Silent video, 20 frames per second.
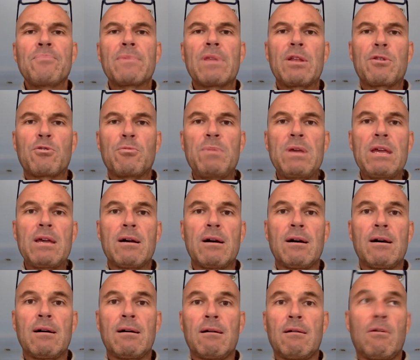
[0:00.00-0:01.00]
It could be,
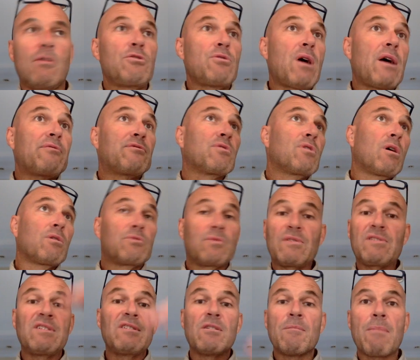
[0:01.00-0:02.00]
or you have to go to
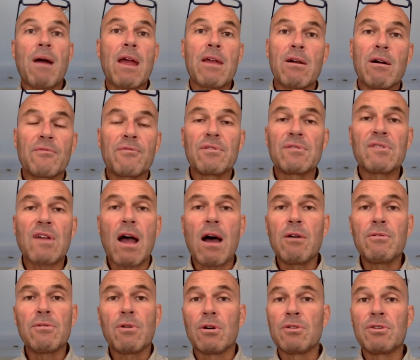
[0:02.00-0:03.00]
see the mayor of your
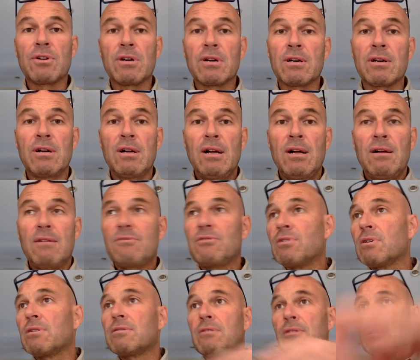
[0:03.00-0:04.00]
town, or
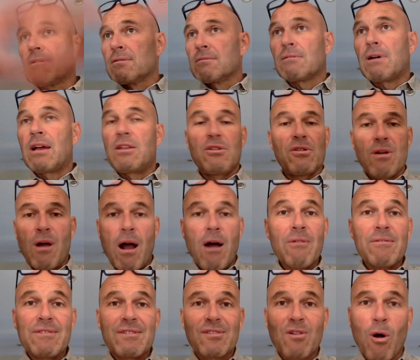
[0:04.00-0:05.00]
the I don't know how
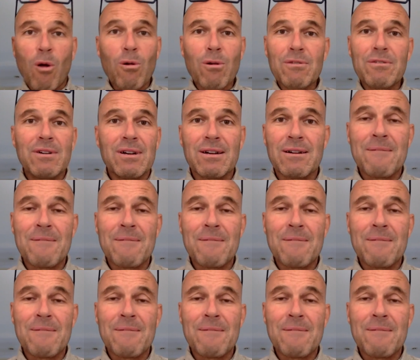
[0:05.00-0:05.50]
it's called,